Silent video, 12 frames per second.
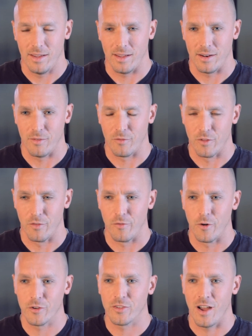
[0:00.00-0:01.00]
And for the
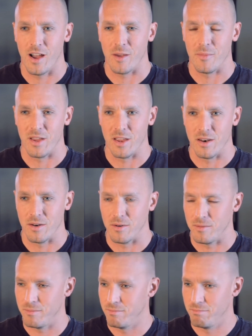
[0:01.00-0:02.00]
first time
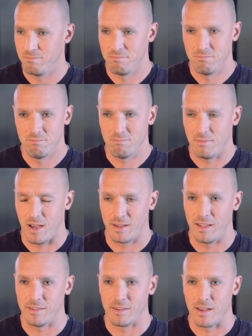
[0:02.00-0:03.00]
in, I
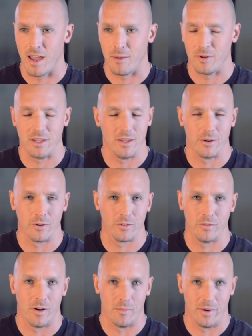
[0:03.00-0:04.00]
can't tell you how many
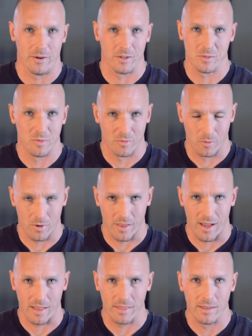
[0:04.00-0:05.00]
years of our marriage before
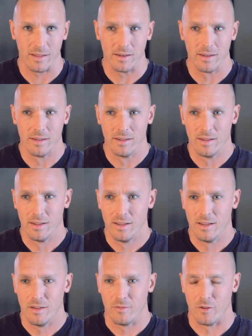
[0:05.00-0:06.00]
that
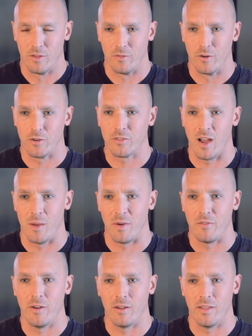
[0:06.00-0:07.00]
for the first time
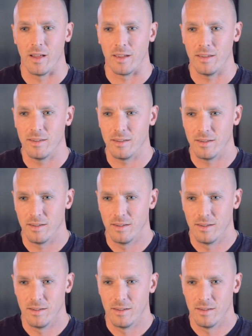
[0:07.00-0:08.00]
I felt like
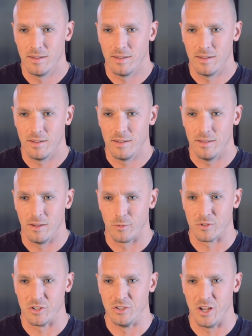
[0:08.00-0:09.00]
there
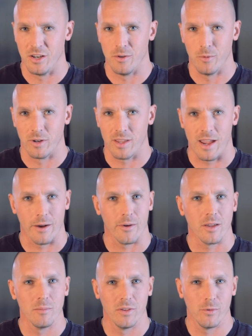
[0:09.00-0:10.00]
was a genuine
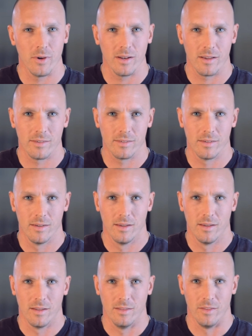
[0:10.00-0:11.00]
caring between us,
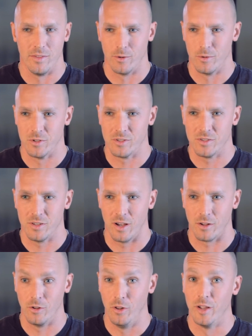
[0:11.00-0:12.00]
that there was
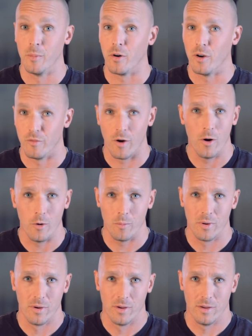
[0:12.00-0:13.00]
a glimmer of
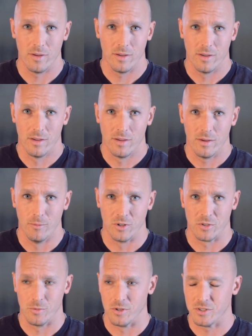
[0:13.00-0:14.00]
hope,
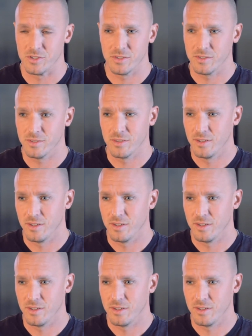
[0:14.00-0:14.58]
which was,